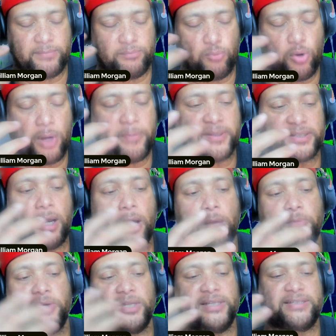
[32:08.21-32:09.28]
more about the
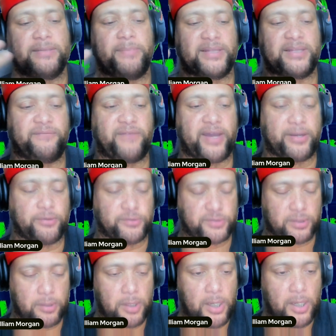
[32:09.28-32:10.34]
armor and less about the fighters.